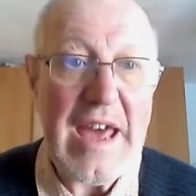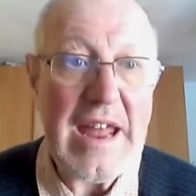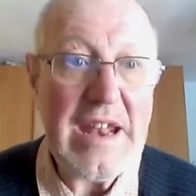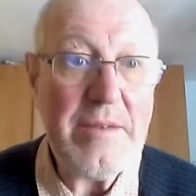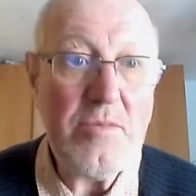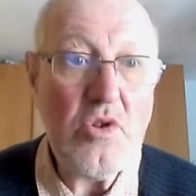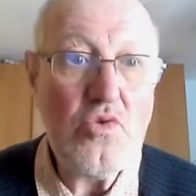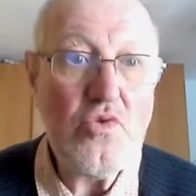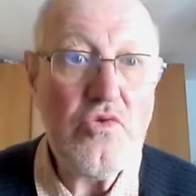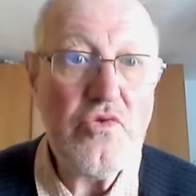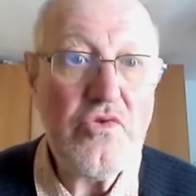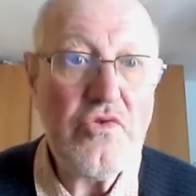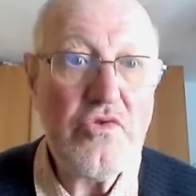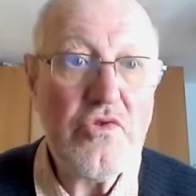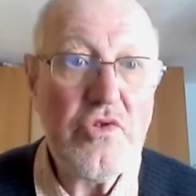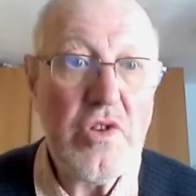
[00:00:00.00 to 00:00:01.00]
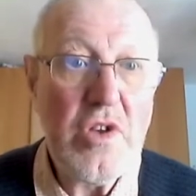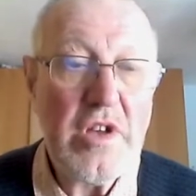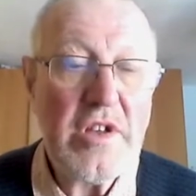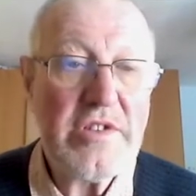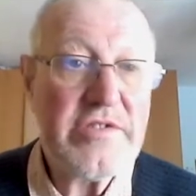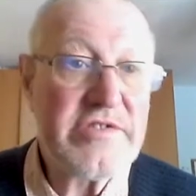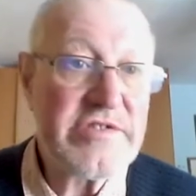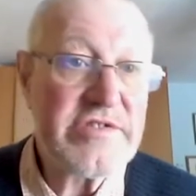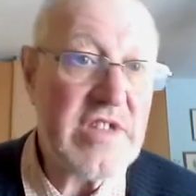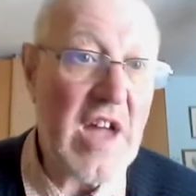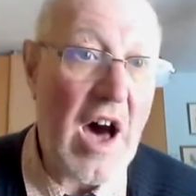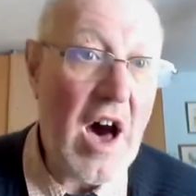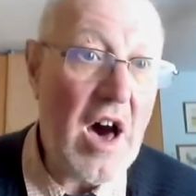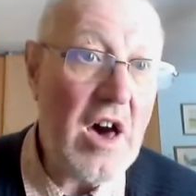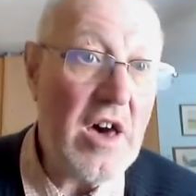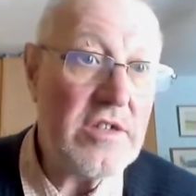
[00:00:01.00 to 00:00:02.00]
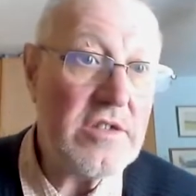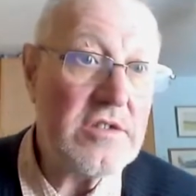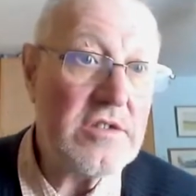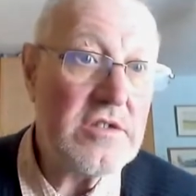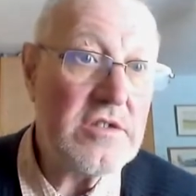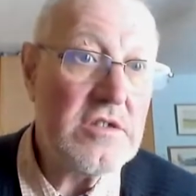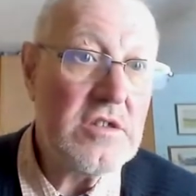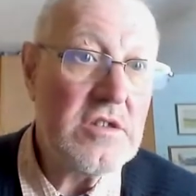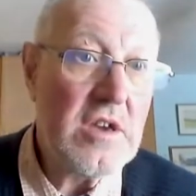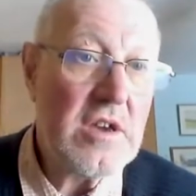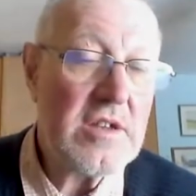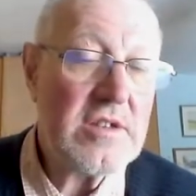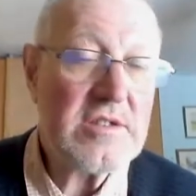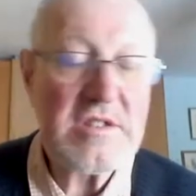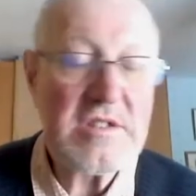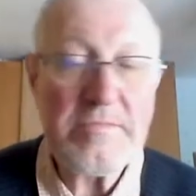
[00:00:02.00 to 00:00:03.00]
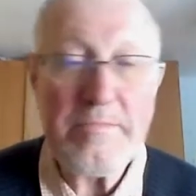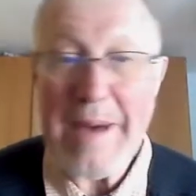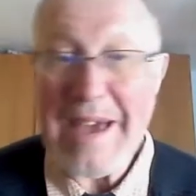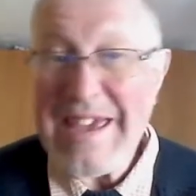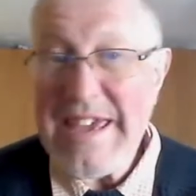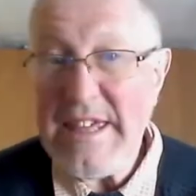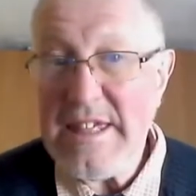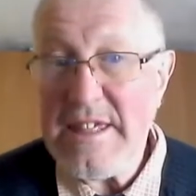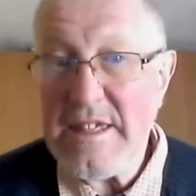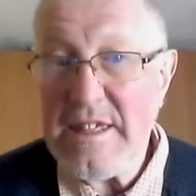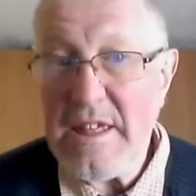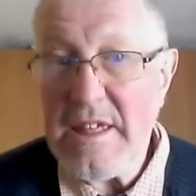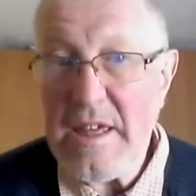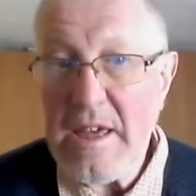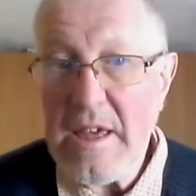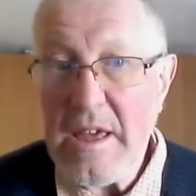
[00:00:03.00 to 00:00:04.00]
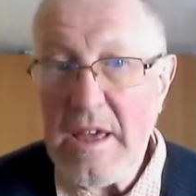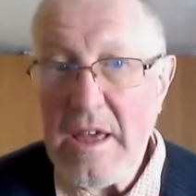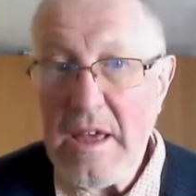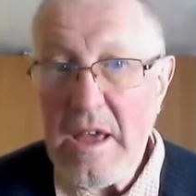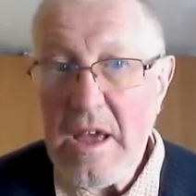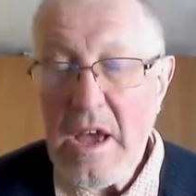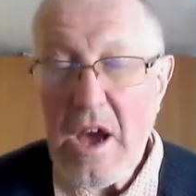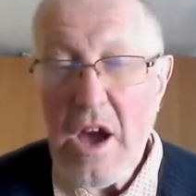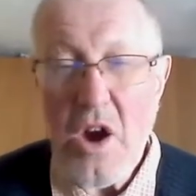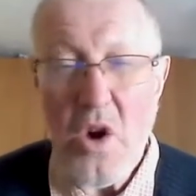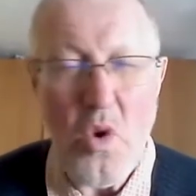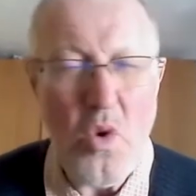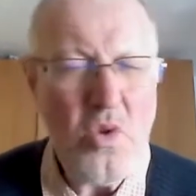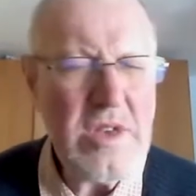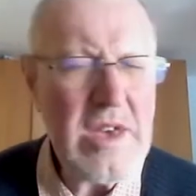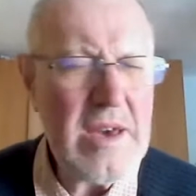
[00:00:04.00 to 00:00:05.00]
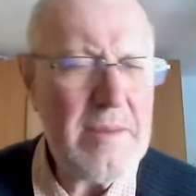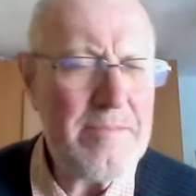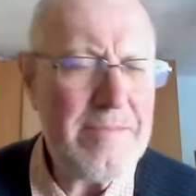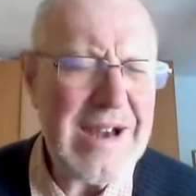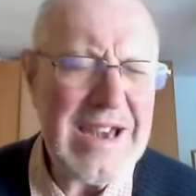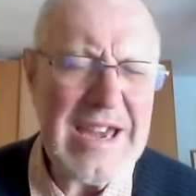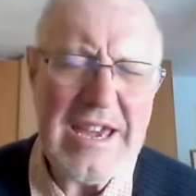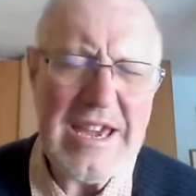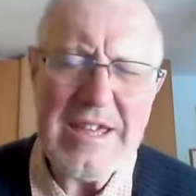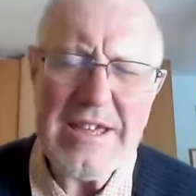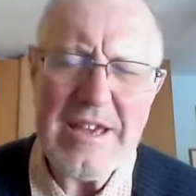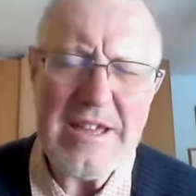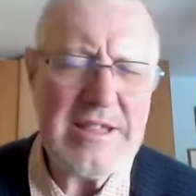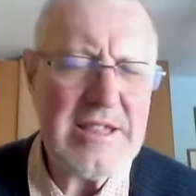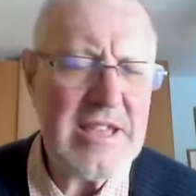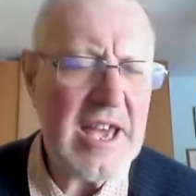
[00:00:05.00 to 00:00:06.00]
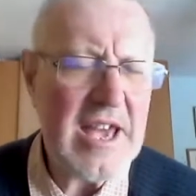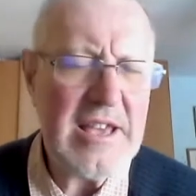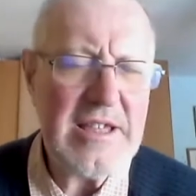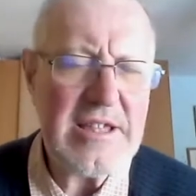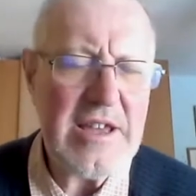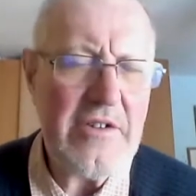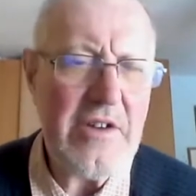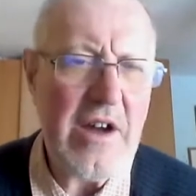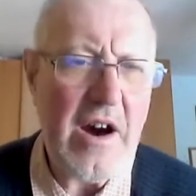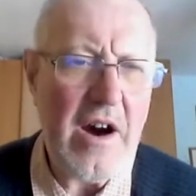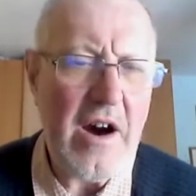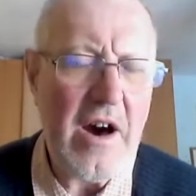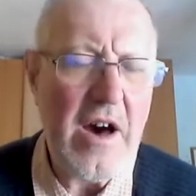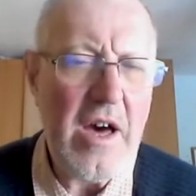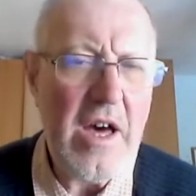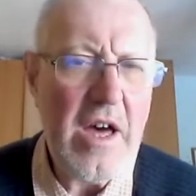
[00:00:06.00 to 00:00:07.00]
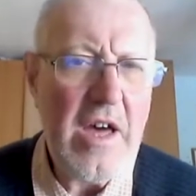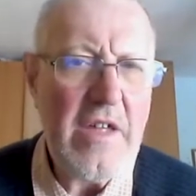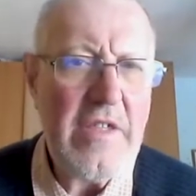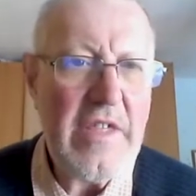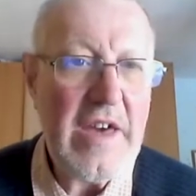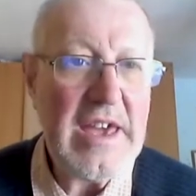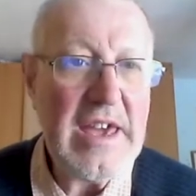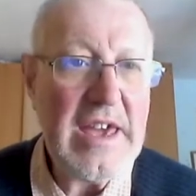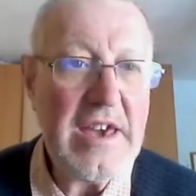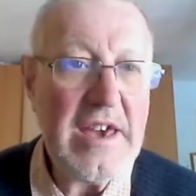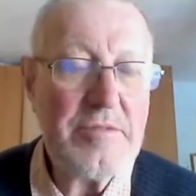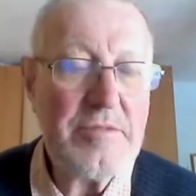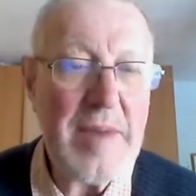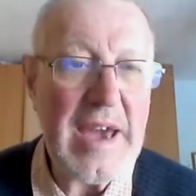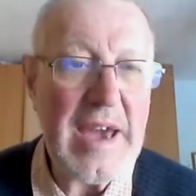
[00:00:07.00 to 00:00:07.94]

and animals and stars and space, all the amazing things there are that he has